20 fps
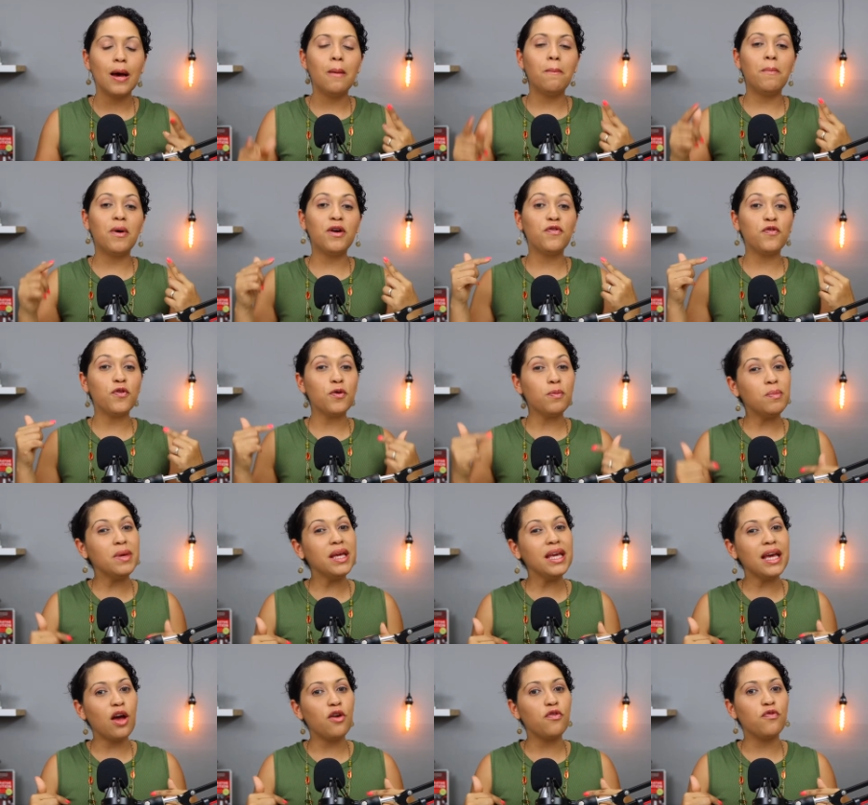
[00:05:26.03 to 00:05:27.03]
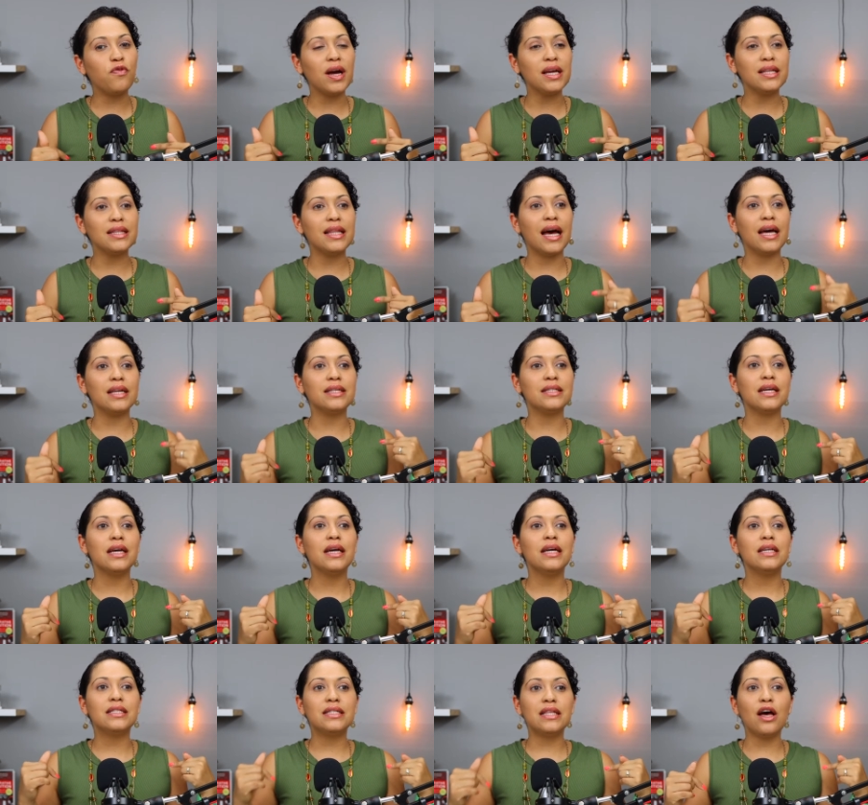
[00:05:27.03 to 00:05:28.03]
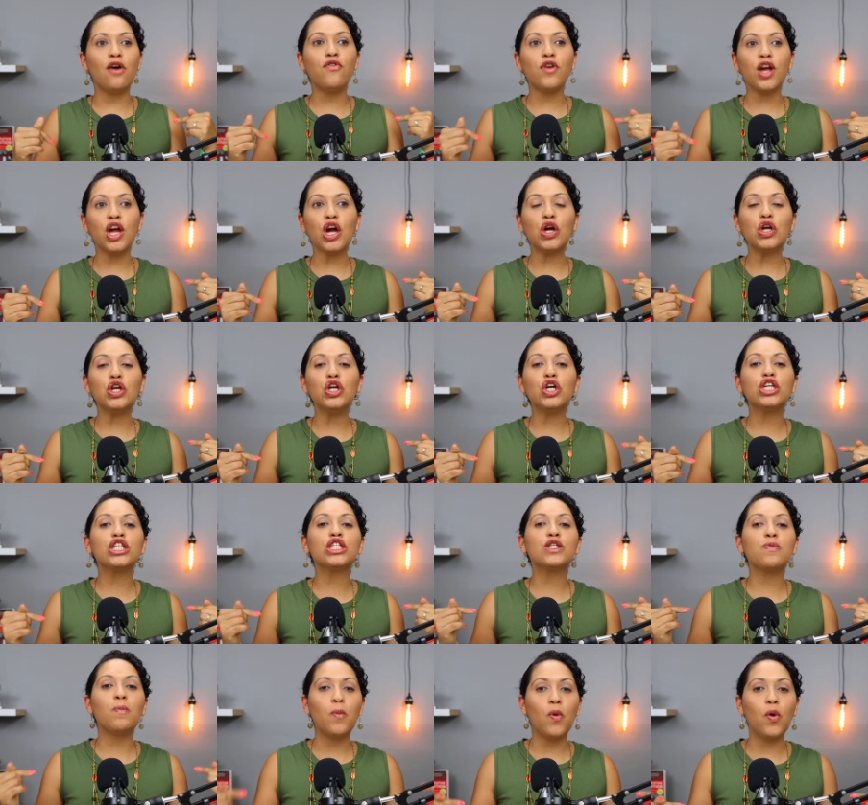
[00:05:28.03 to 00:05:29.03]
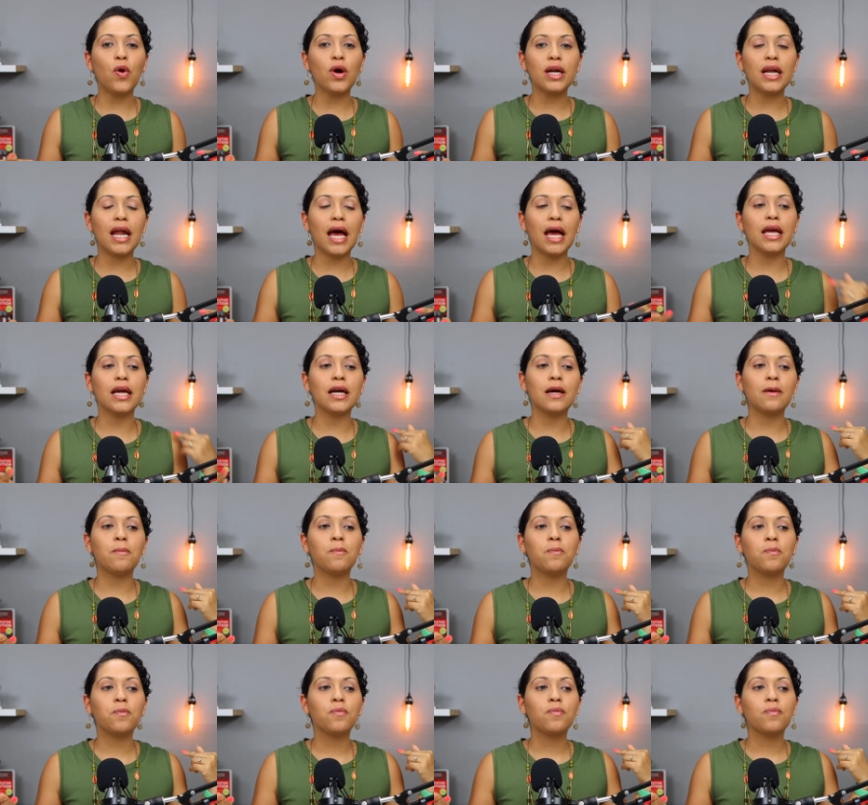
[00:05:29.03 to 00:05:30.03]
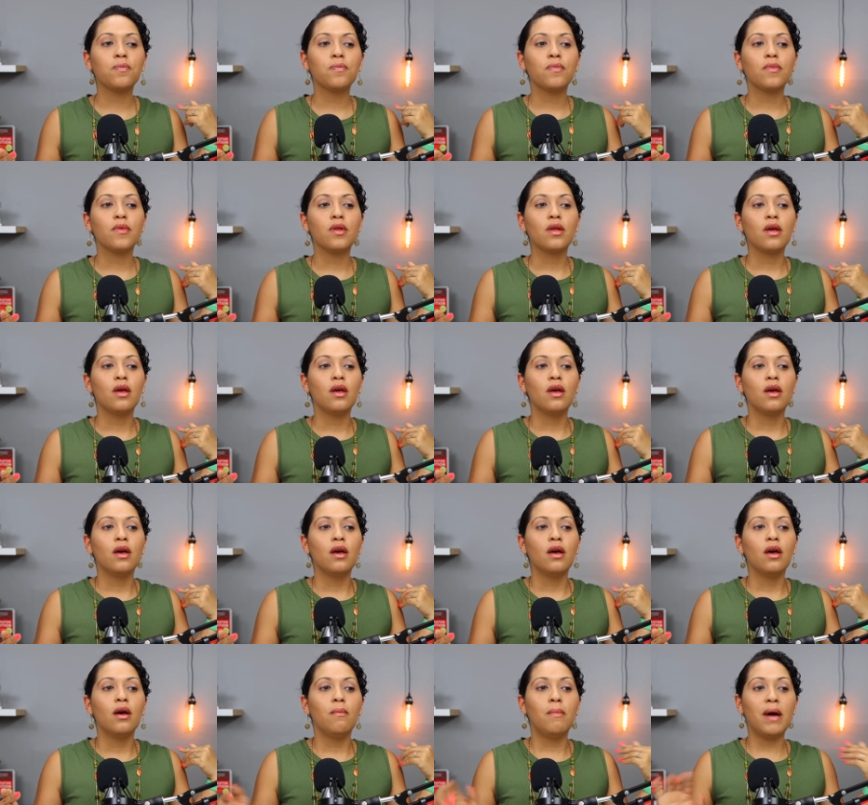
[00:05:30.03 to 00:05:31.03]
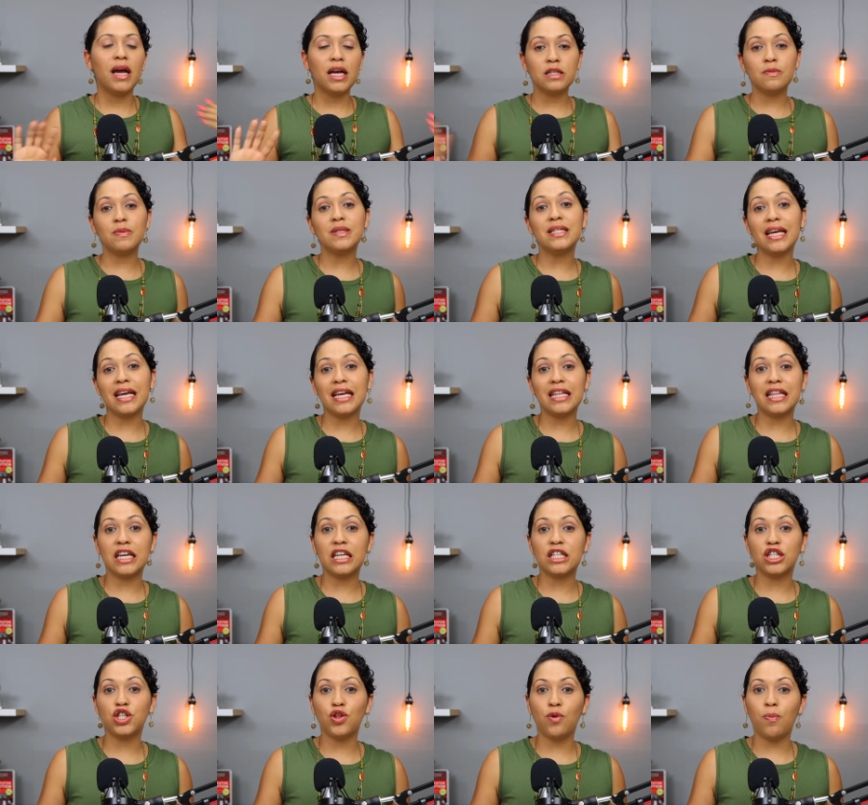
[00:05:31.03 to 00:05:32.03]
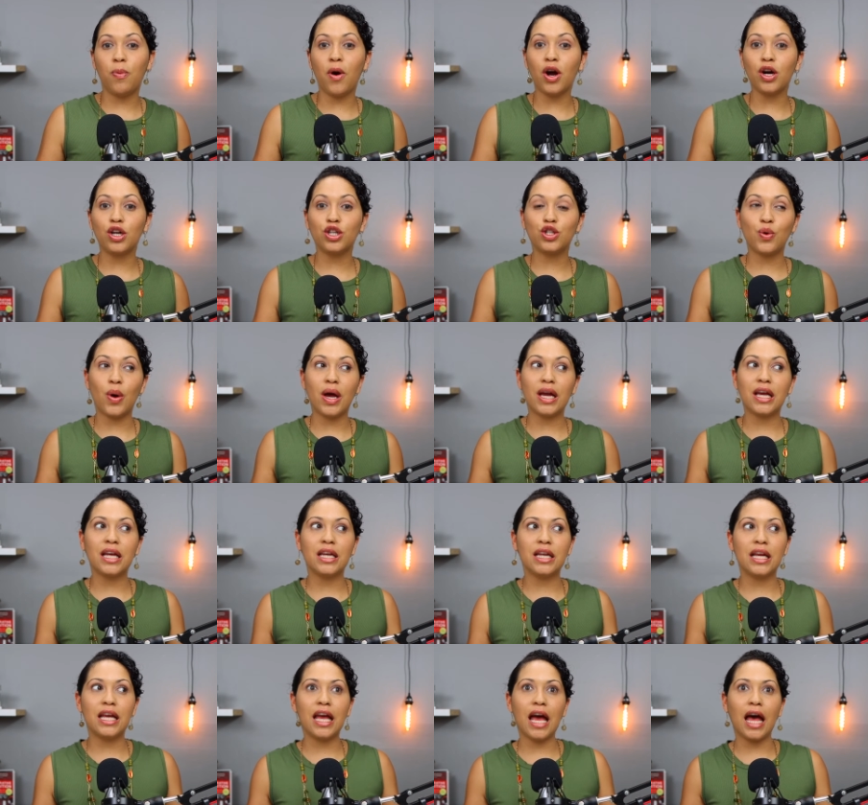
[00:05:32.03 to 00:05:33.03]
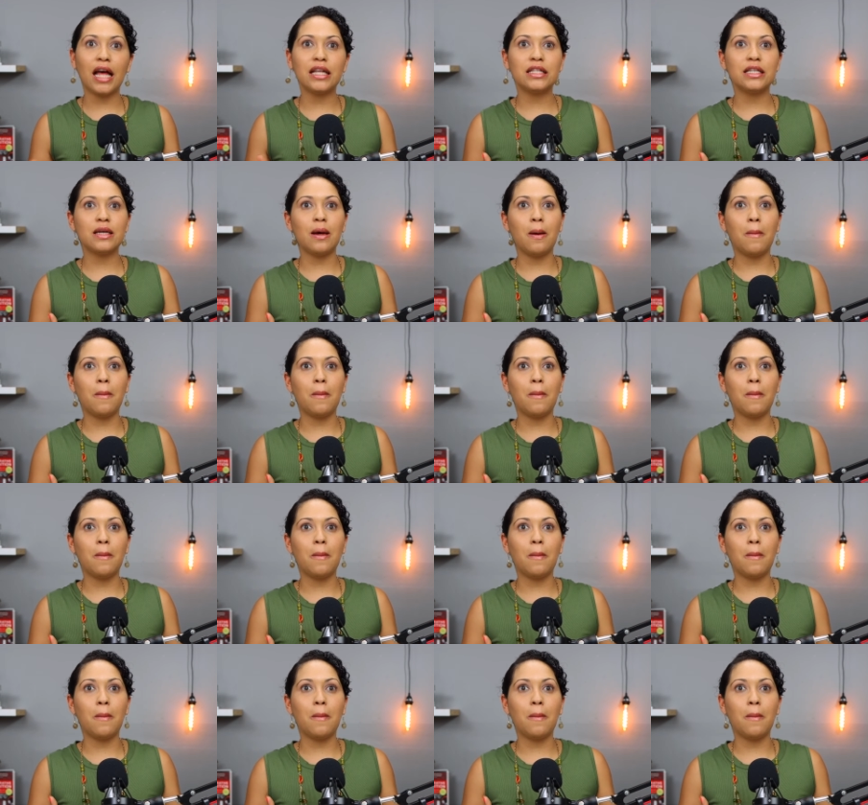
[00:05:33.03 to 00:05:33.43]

But for me, I find that self care looks more like my husband taking the kids to the park so I could get